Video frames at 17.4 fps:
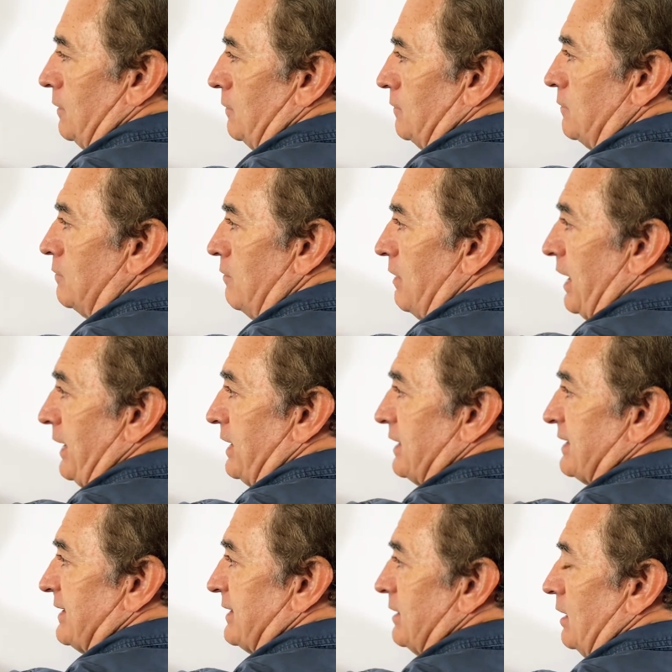
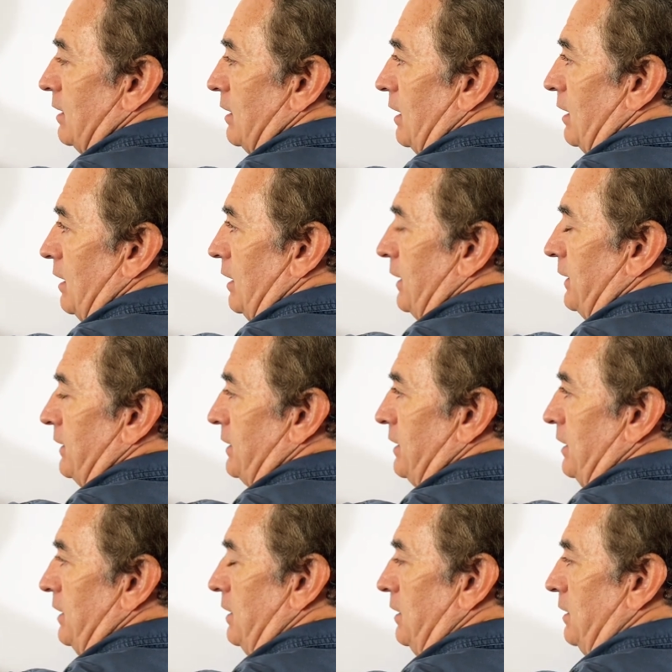bias and
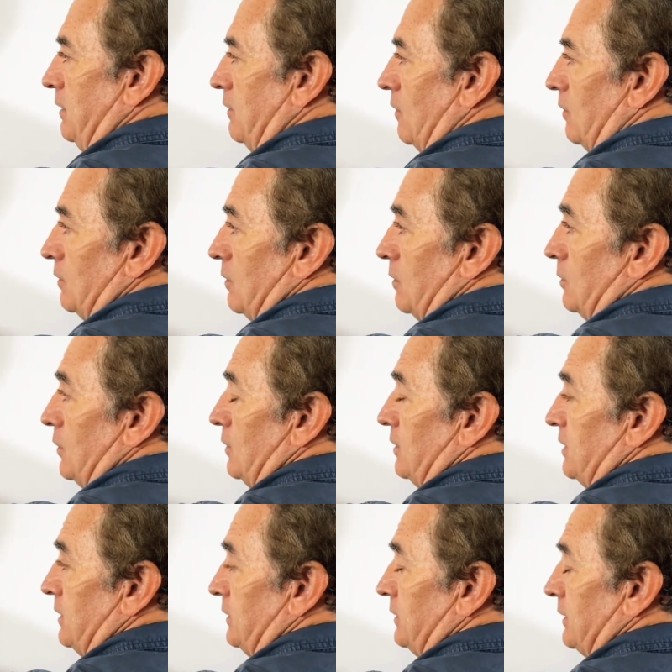no
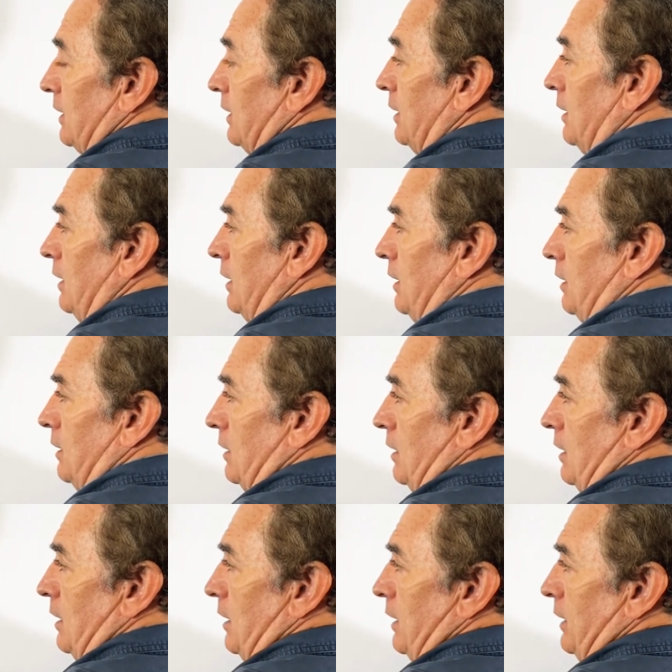voltage,
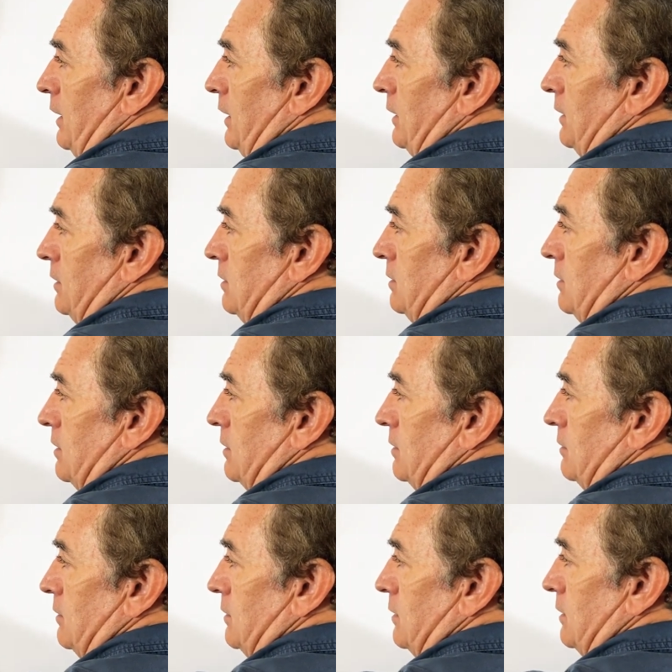and
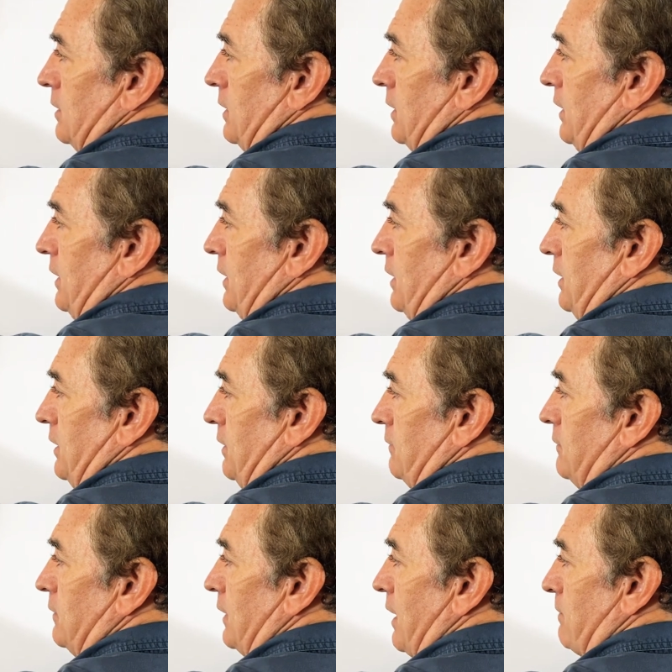the
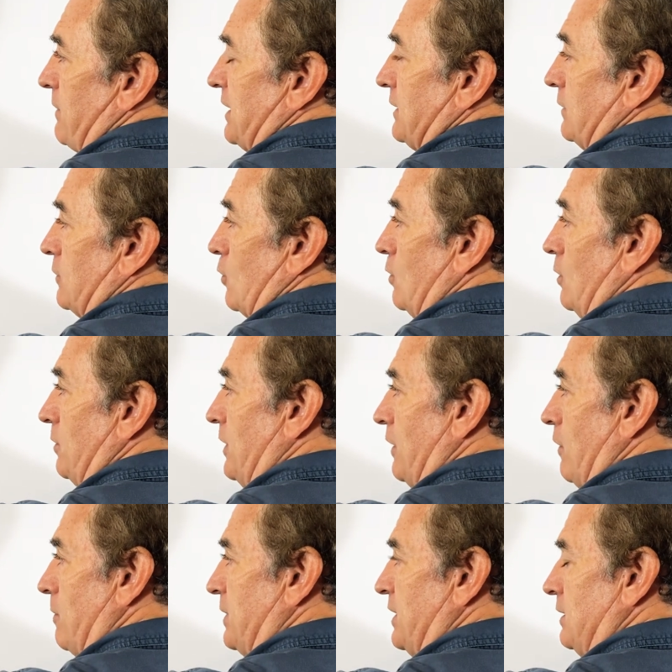capacitor will be
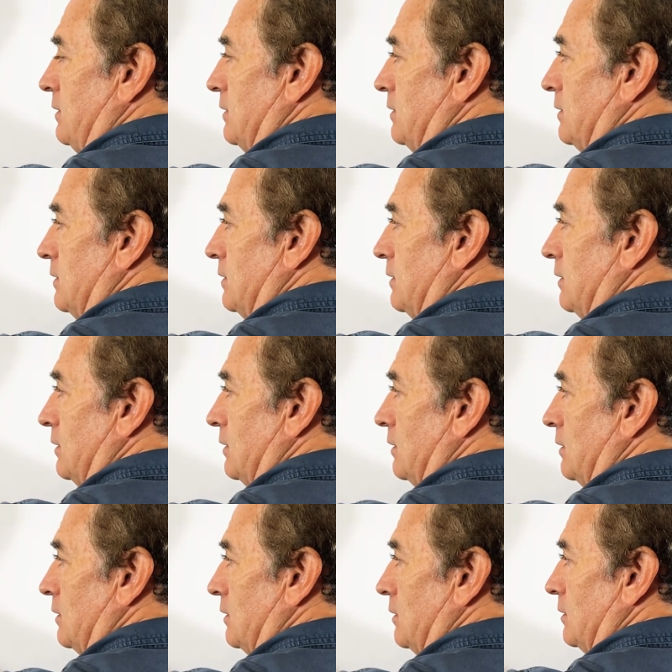open,
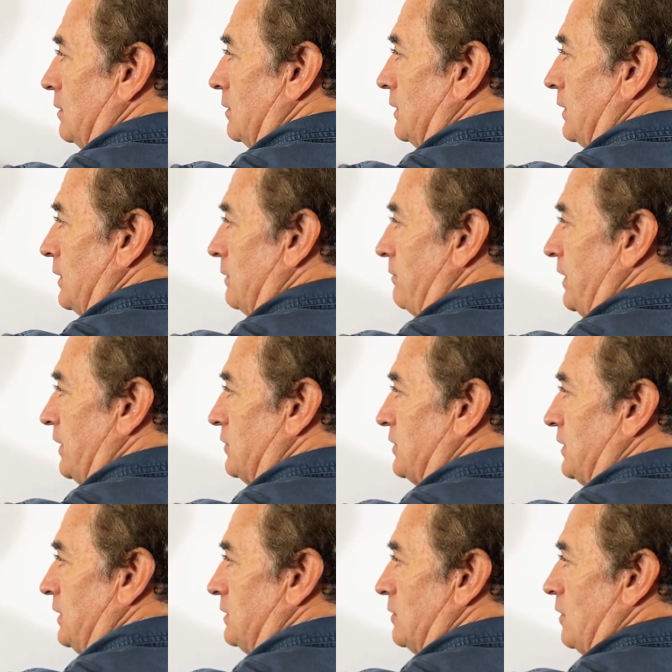and because
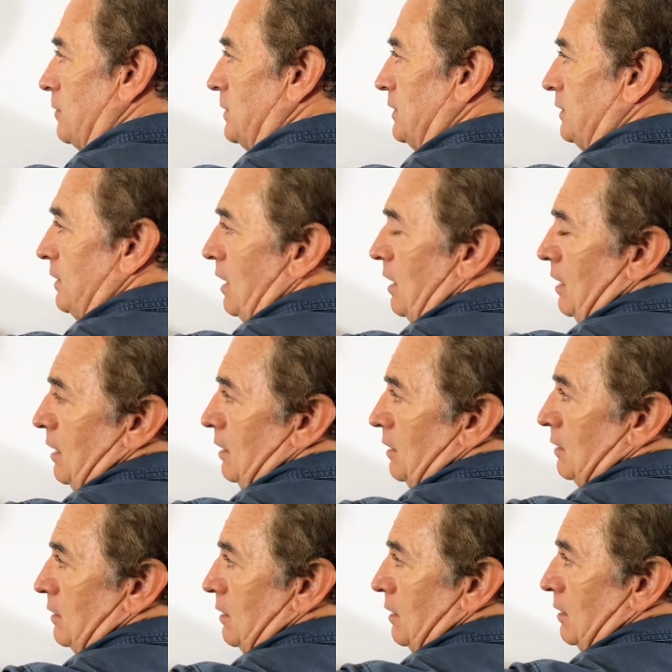it is open,
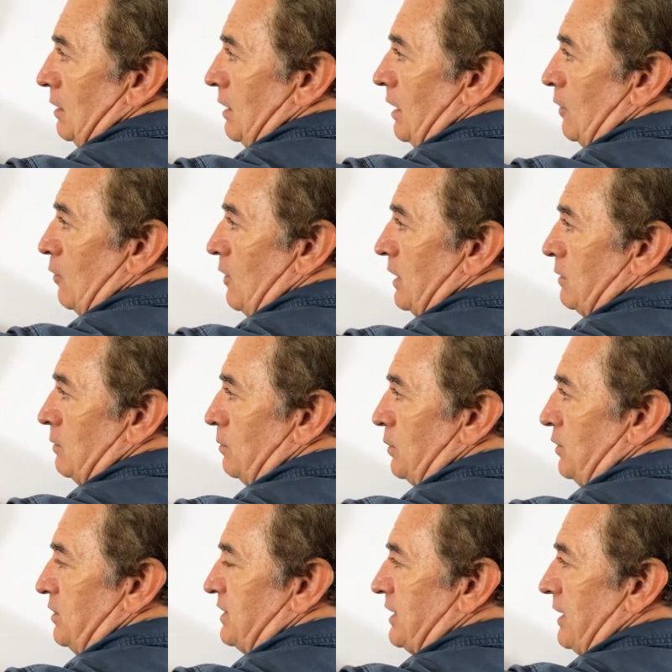R1
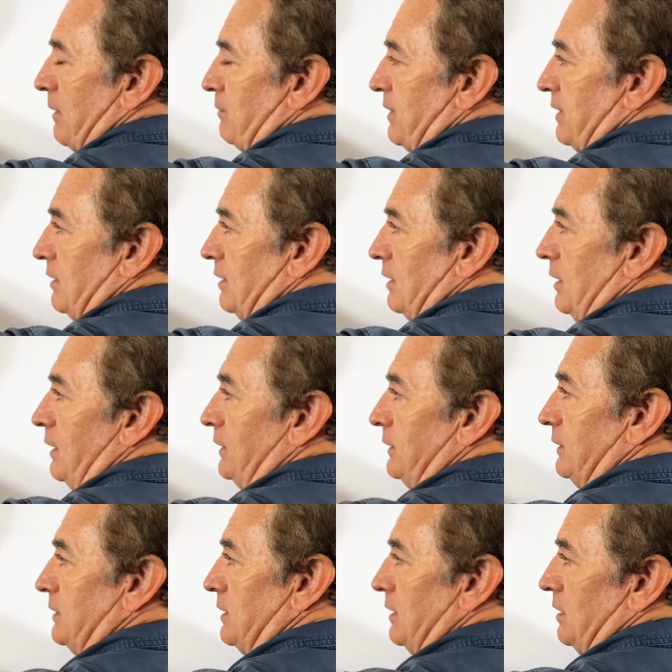pulls up
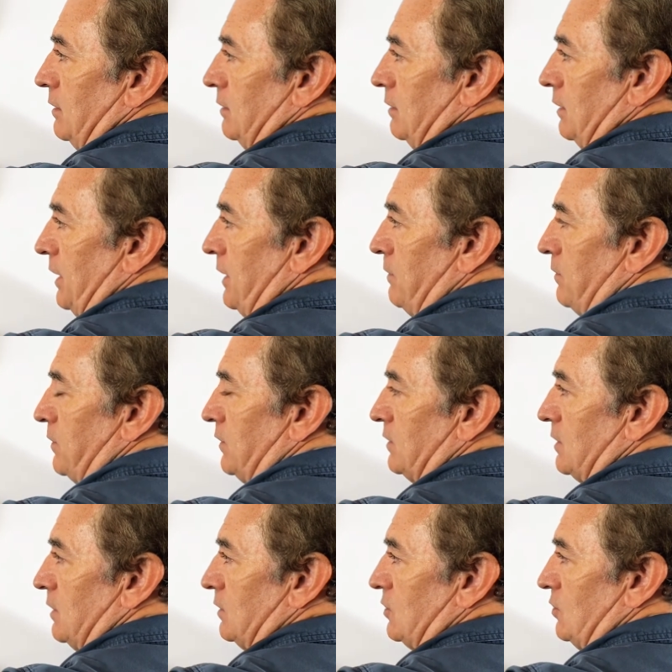the input
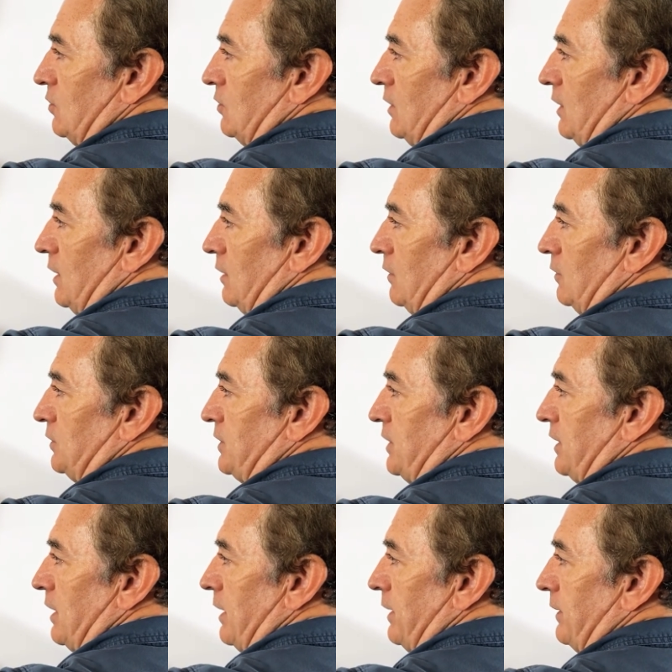to a logic
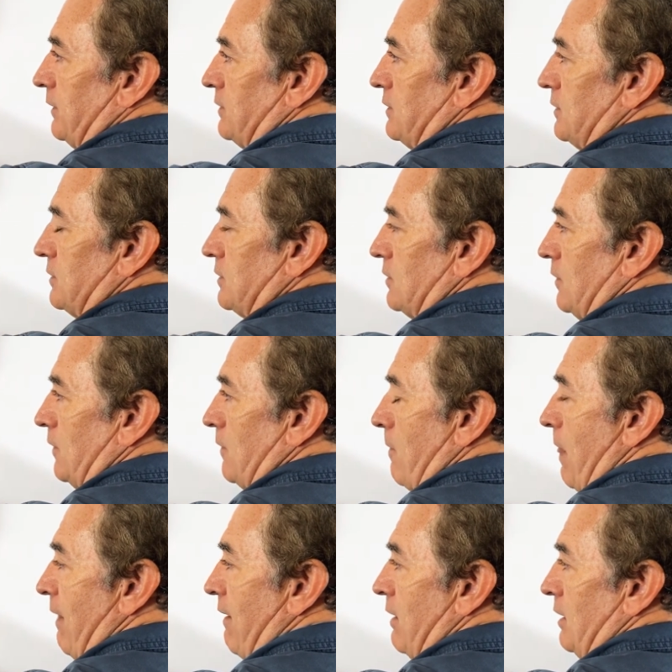high. So
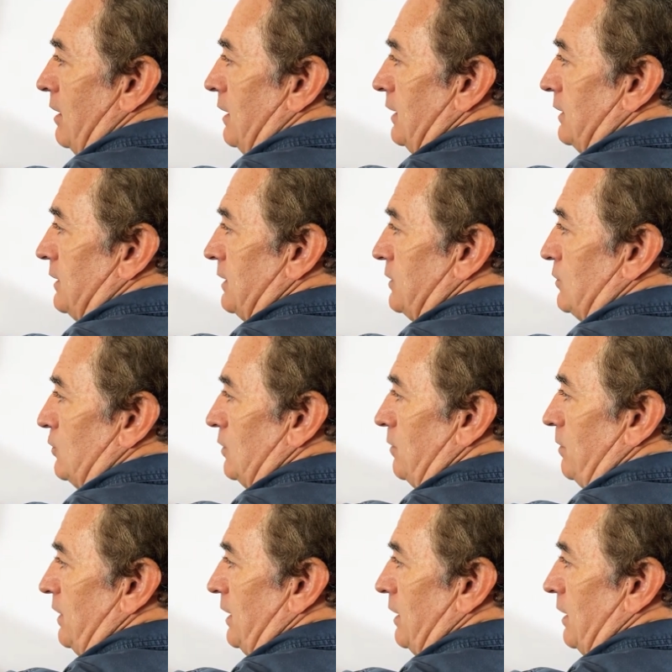this will
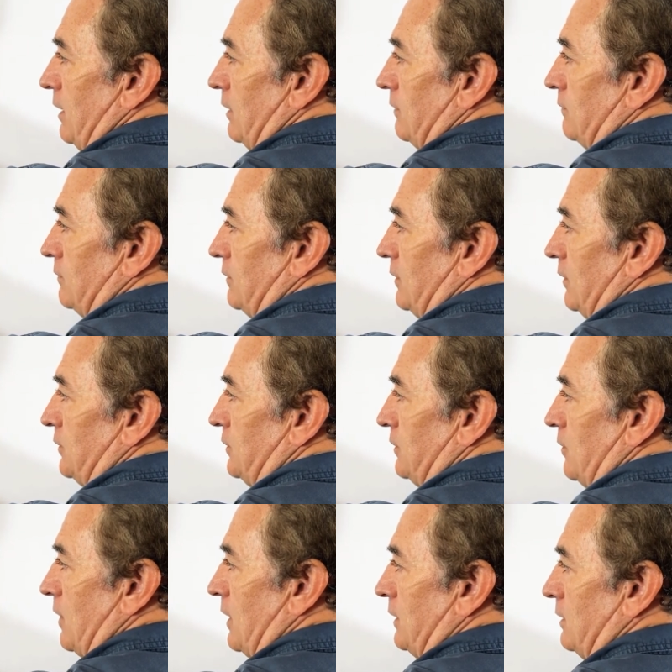be a logic
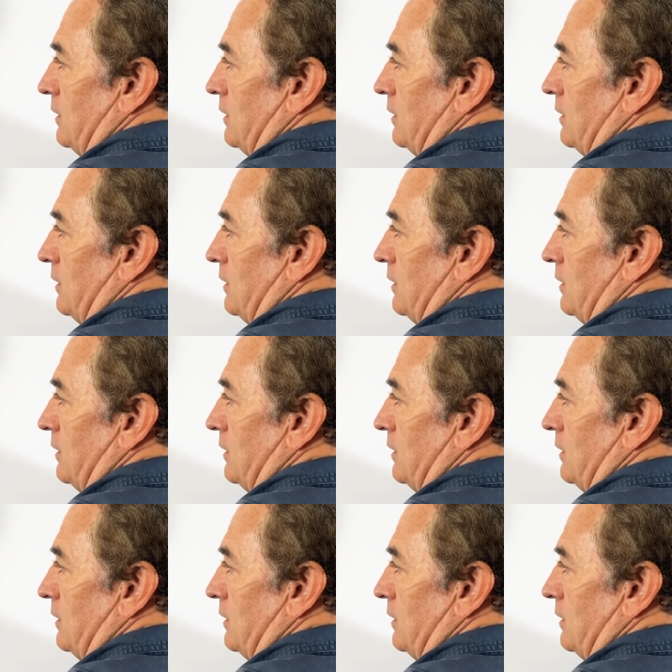1